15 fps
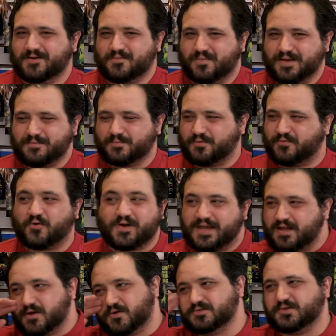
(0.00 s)
but before
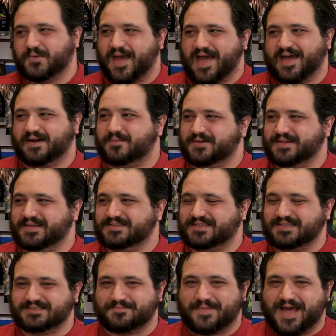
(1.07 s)
he knows who Hannibal is,
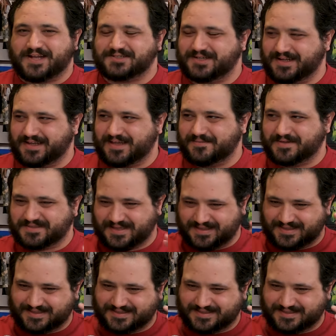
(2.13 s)
he's imagining him as like